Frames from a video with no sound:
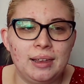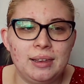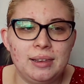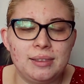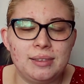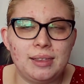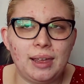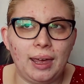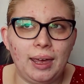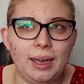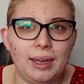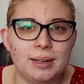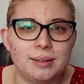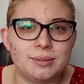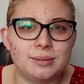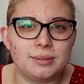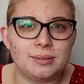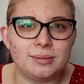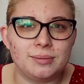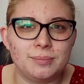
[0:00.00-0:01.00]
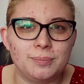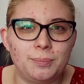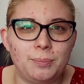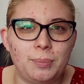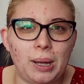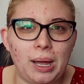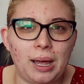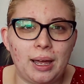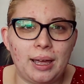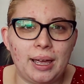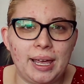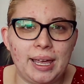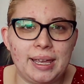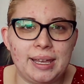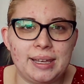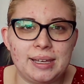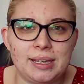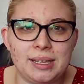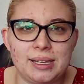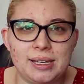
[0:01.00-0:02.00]
than
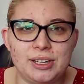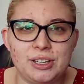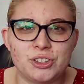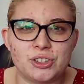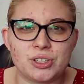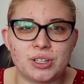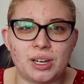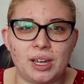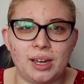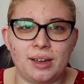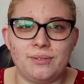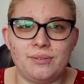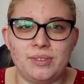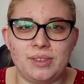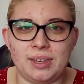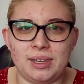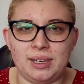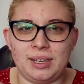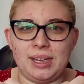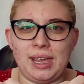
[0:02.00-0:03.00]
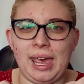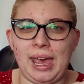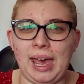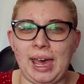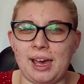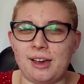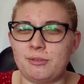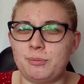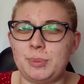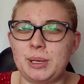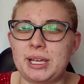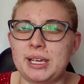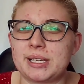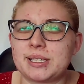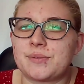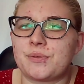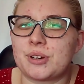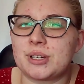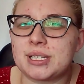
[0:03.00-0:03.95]
buy each of the half, because for